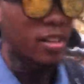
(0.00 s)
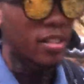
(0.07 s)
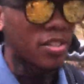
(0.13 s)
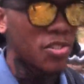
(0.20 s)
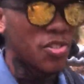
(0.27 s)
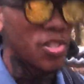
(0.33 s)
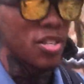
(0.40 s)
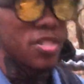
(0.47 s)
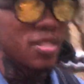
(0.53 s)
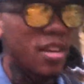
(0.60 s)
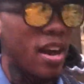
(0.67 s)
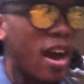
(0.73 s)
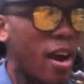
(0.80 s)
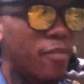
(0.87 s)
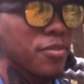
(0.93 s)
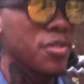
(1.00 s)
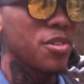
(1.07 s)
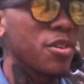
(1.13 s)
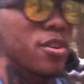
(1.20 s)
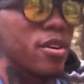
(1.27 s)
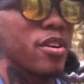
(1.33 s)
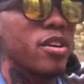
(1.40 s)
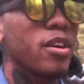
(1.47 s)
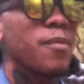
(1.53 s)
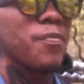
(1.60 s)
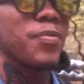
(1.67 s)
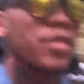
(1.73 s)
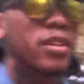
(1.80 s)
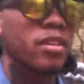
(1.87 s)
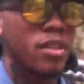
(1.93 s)
It's just after
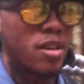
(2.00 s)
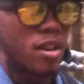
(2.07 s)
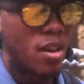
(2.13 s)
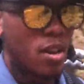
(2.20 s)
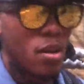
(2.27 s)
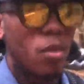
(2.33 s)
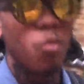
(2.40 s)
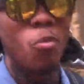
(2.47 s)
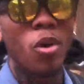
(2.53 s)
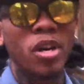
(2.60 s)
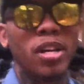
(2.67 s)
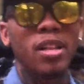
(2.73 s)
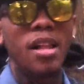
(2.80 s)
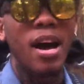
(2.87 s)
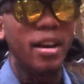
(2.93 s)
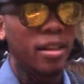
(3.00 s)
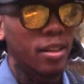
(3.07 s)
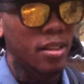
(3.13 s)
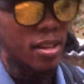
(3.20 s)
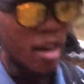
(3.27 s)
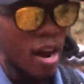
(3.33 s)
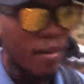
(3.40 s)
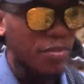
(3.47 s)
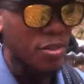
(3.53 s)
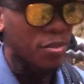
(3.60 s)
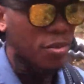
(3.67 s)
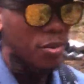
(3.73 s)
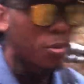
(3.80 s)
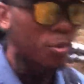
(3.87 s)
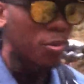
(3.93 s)
1 o'clock in the
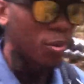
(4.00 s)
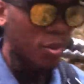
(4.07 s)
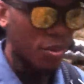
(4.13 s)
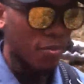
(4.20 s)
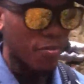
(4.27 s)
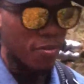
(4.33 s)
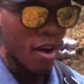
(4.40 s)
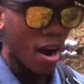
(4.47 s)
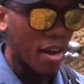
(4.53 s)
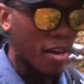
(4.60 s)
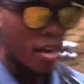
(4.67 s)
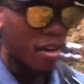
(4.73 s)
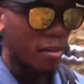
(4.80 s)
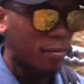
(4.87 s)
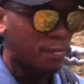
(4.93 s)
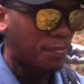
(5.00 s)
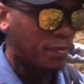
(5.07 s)
afternoon on a Friday,